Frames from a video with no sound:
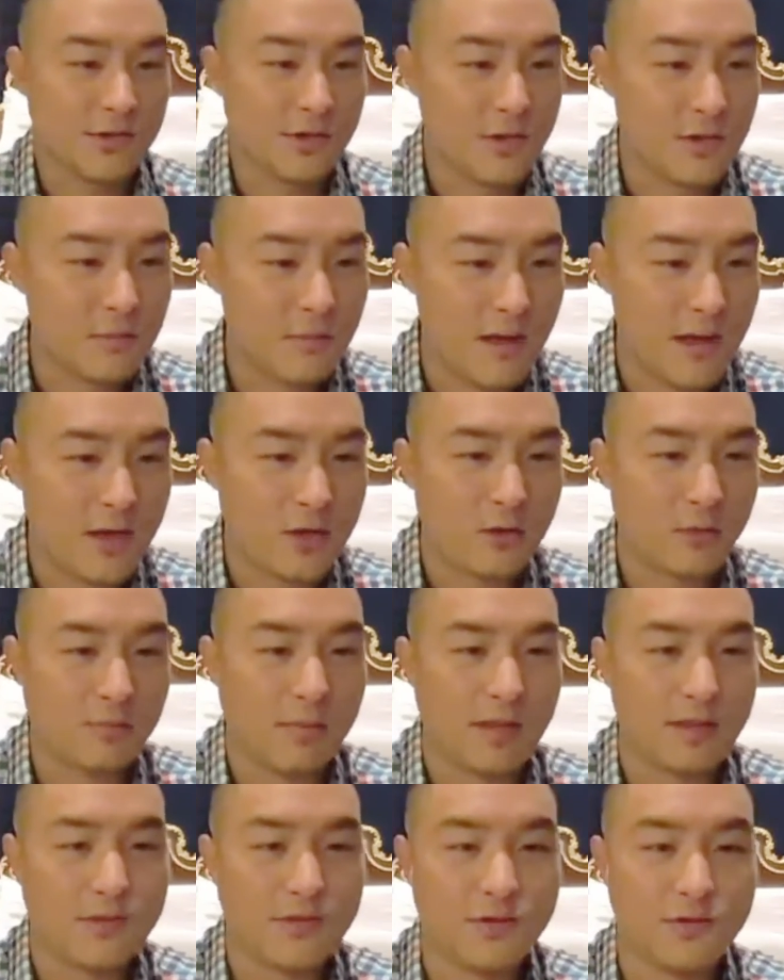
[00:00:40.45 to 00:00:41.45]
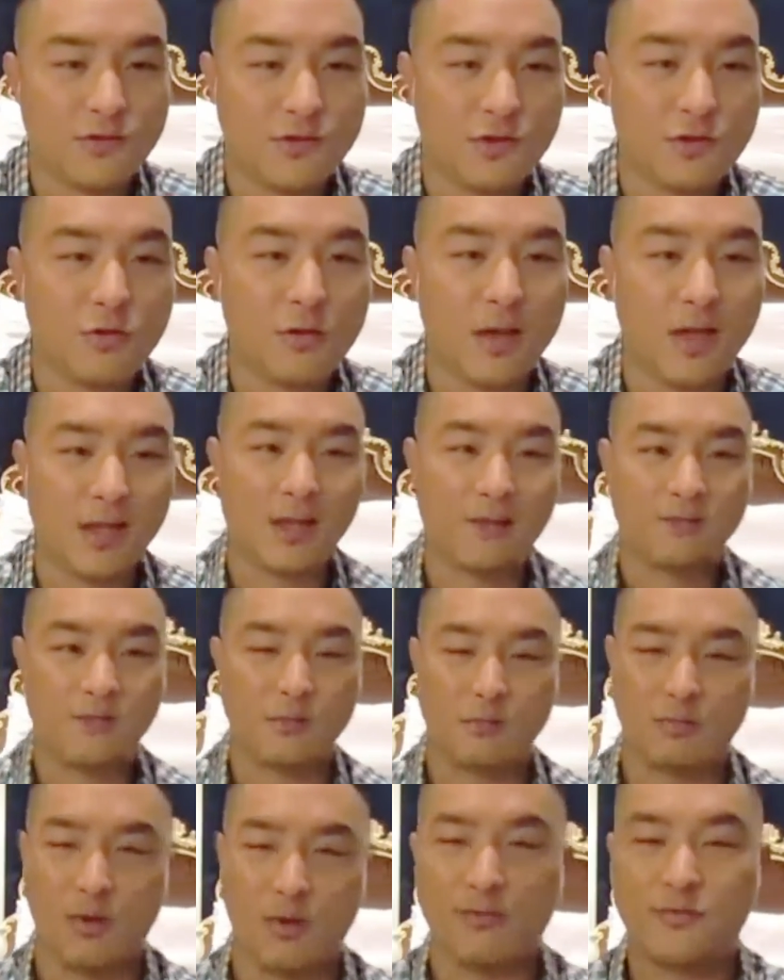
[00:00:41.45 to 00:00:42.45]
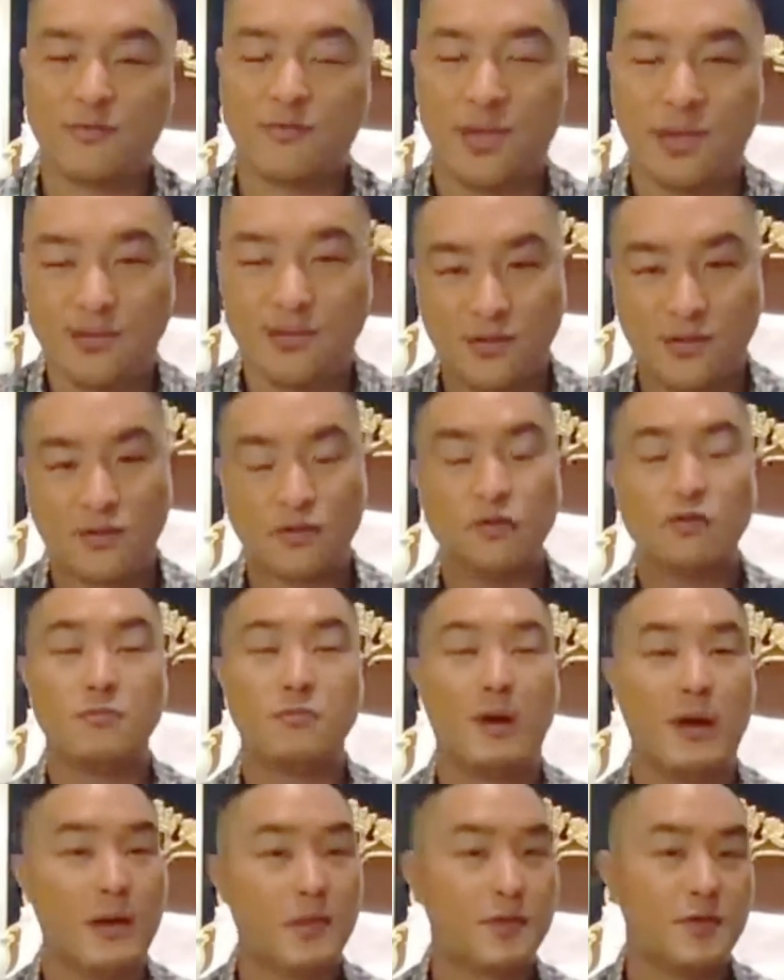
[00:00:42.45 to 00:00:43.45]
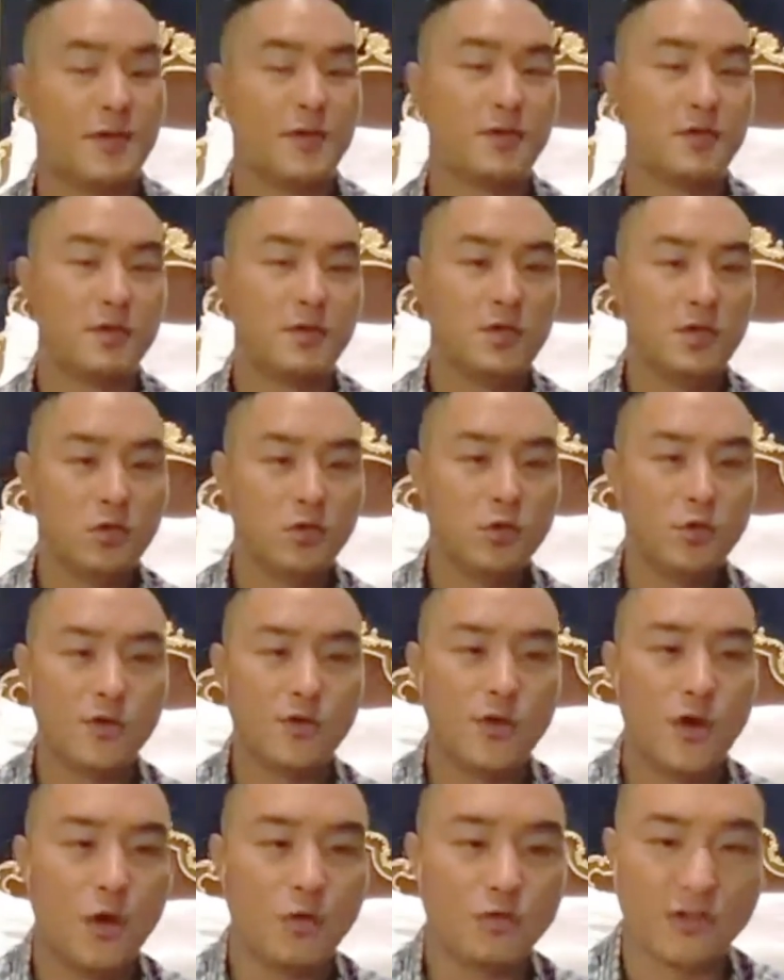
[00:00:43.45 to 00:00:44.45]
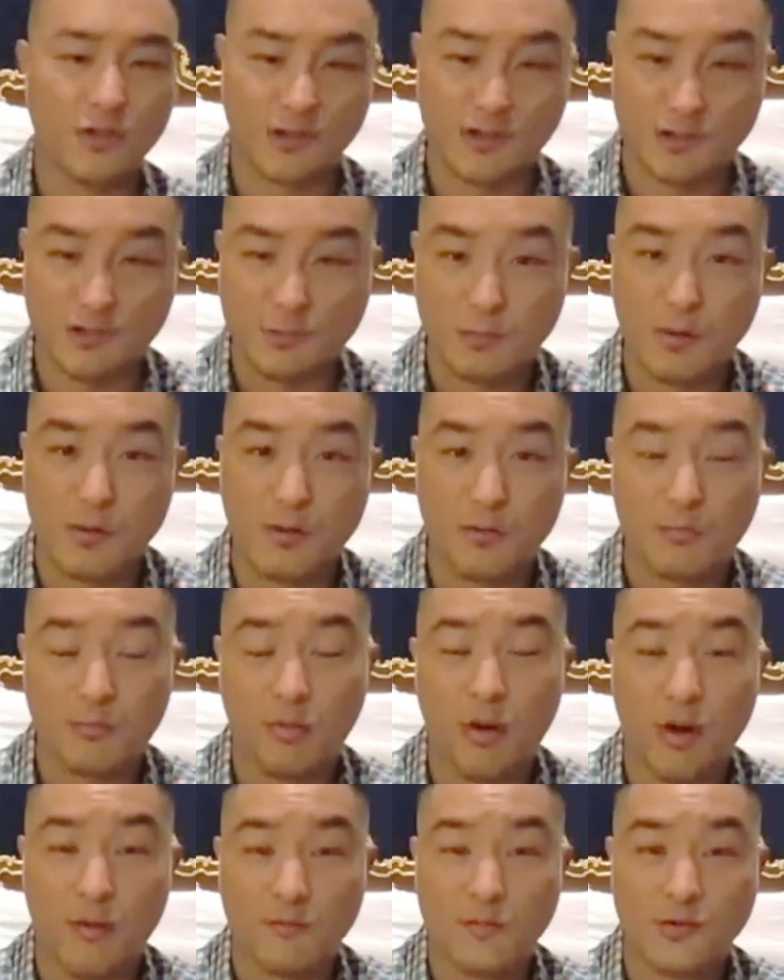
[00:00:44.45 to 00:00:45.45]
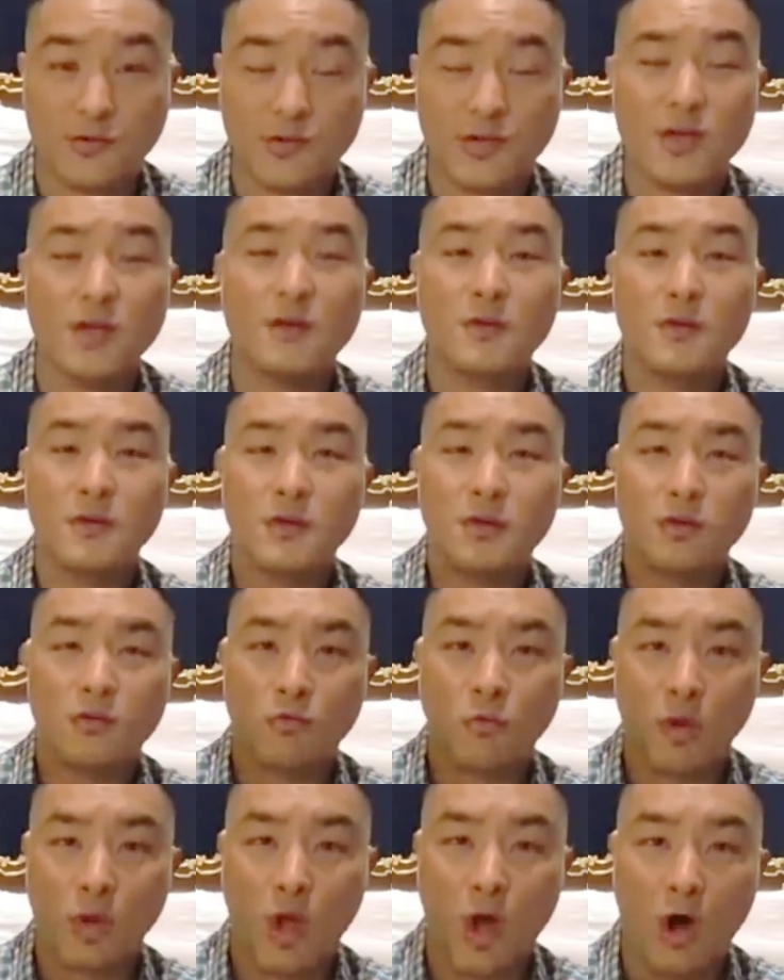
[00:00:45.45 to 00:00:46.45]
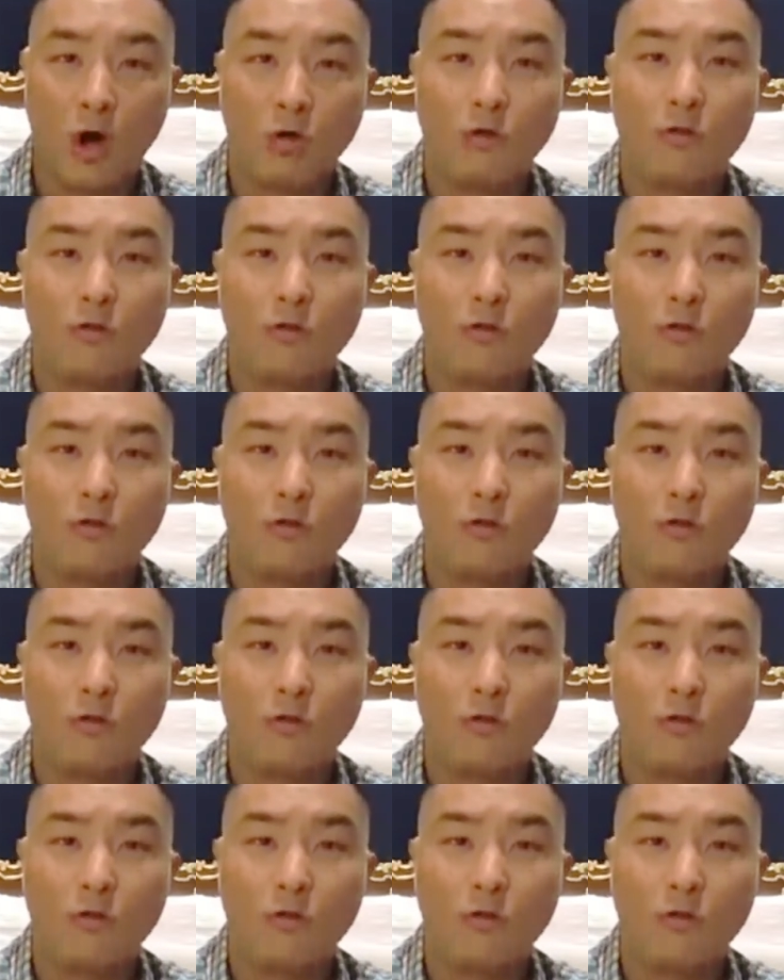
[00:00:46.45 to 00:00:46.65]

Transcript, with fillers: And a good singer, Michael, blessings to you. I love to prophesy into the new month. And who here knows that the spirit of prophecy